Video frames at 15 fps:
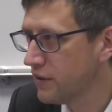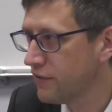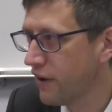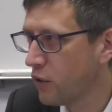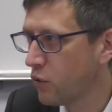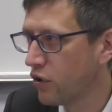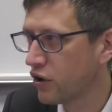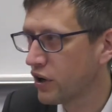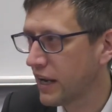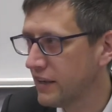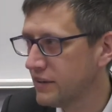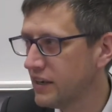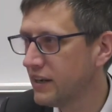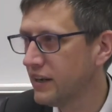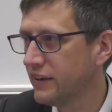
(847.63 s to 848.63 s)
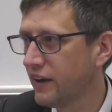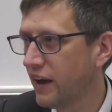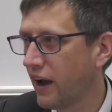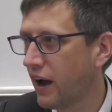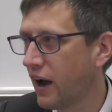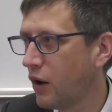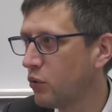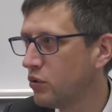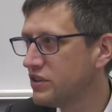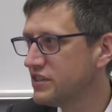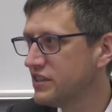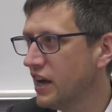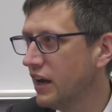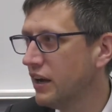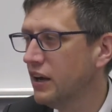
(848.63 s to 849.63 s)
If I were a critique littéraire, I would
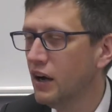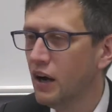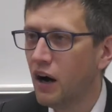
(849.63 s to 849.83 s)
say